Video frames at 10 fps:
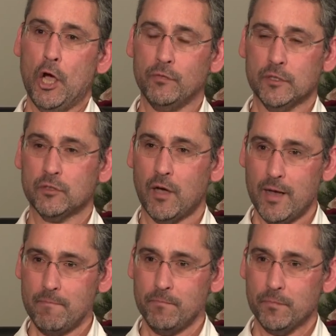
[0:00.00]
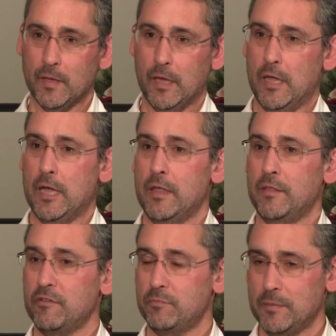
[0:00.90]
Over time,
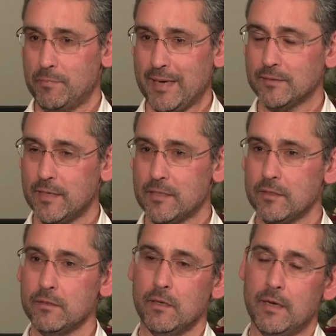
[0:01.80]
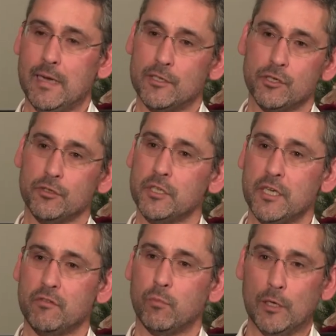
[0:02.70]
they've been back-tested, and
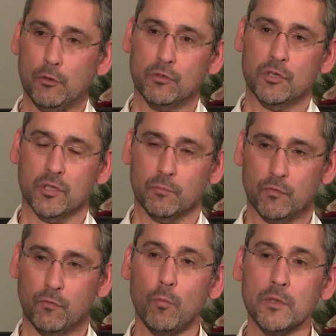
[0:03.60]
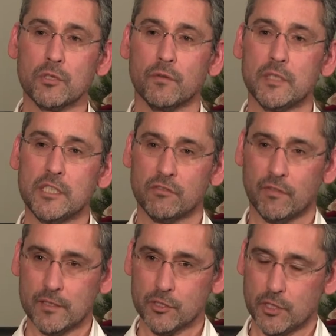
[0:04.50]
certainly if one looks at the performance of these
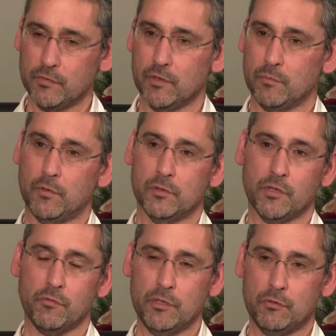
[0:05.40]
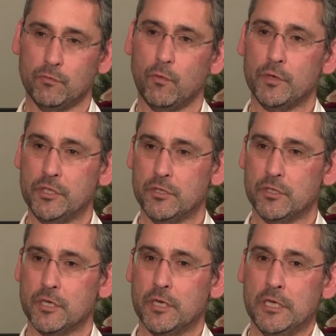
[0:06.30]
funds over the past 3 to 4
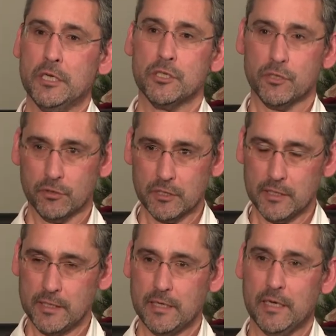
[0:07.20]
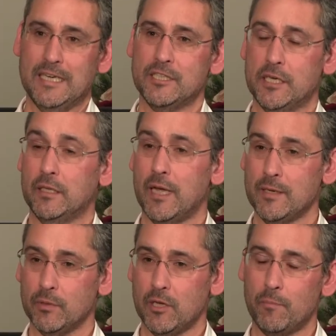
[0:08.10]
years, certainly it's in line
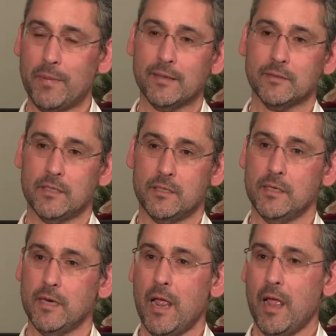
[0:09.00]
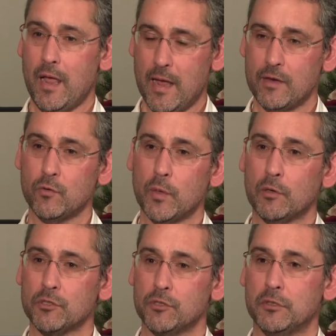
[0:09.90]
with our back-testing, and we
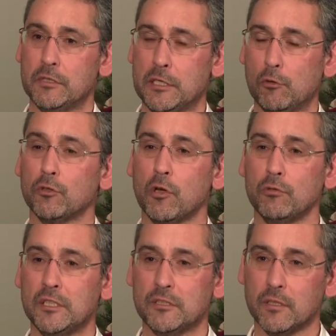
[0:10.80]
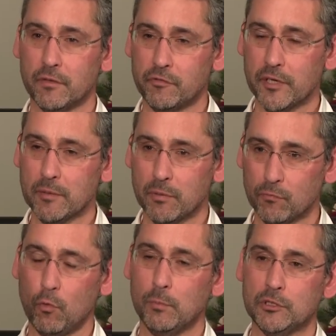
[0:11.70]
are certainly not only delivering
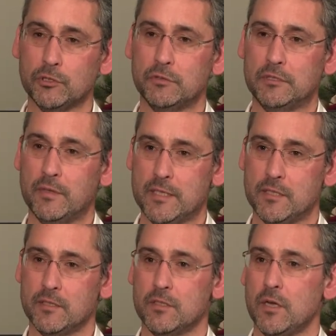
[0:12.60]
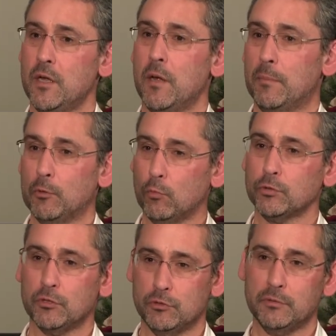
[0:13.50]
performance to investors, but
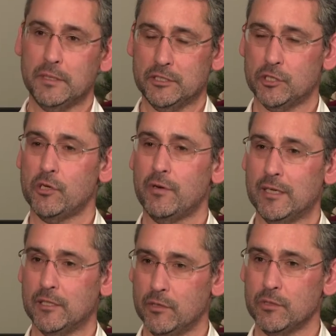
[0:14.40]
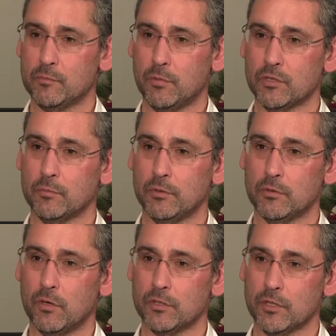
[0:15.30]
also doing so at lowest possible
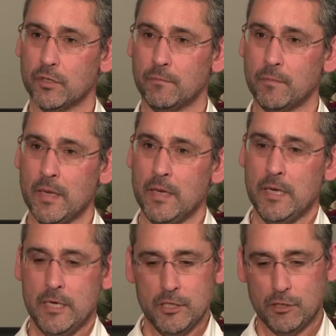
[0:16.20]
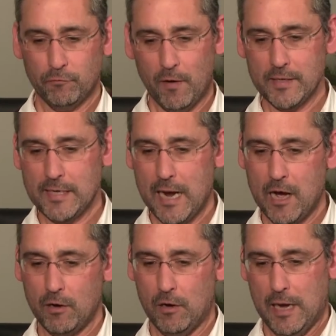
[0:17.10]
cost. So finally,
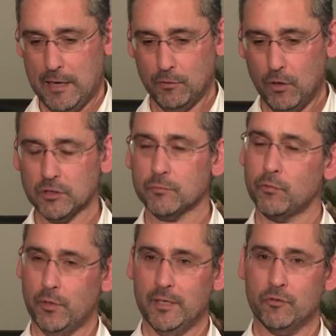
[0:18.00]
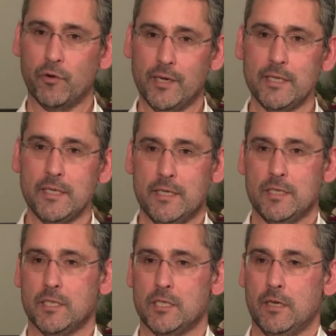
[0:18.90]
our last product really
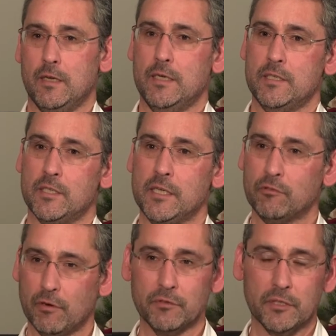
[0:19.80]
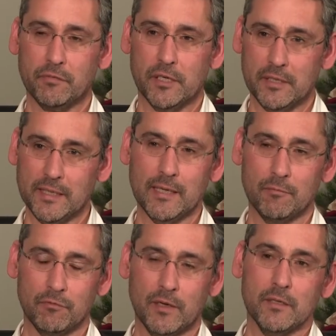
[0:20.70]
is the Gryphon Dividend Income
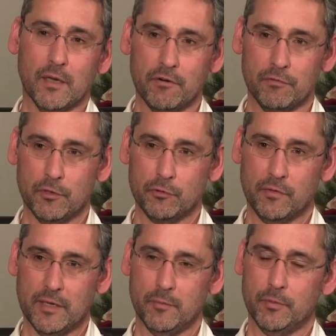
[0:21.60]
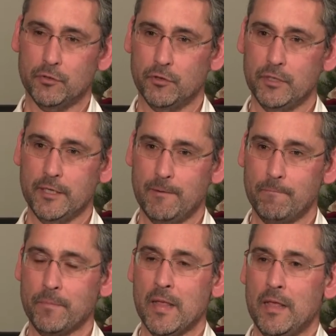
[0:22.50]
Fund. I referred to that a bit earlier.
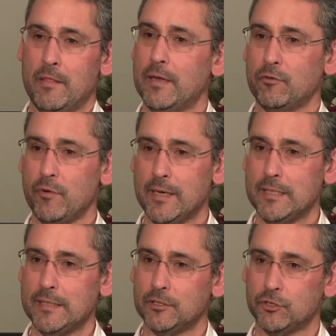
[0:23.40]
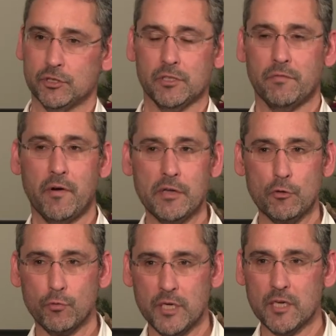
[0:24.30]
That really is just a very
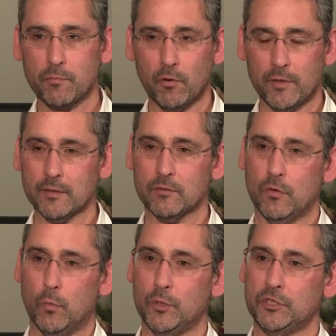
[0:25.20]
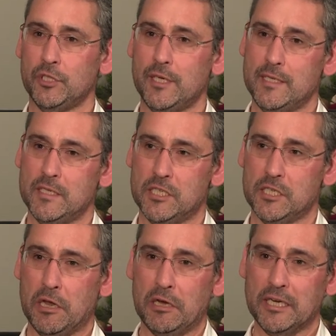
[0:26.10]
unique product, which is
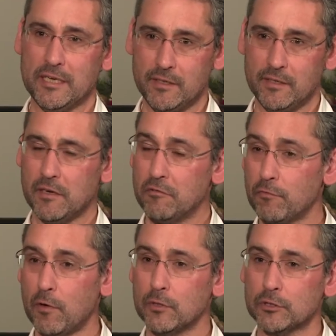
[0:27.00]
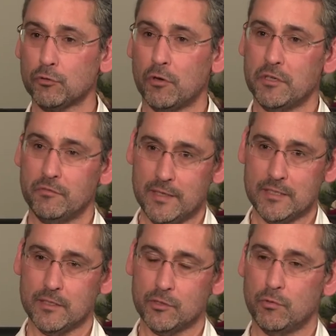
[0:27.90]
geared and focused on
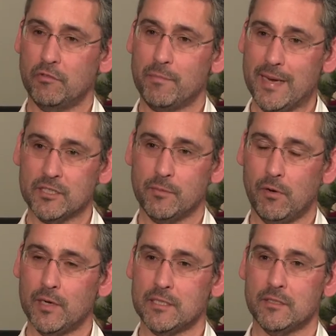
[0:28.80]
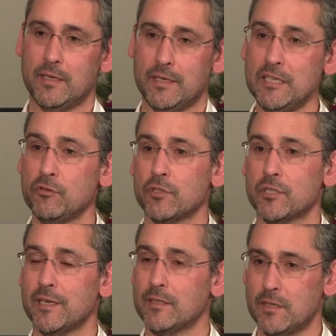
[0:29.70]
investors who have maximized their interest
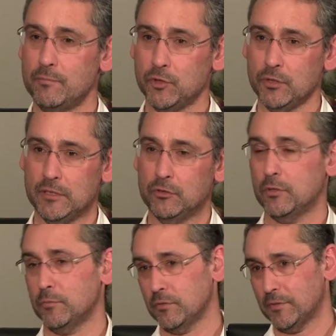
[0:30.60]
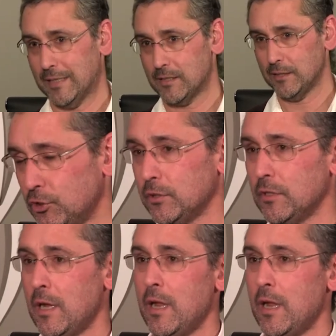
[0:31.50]
exemption in terms of taxation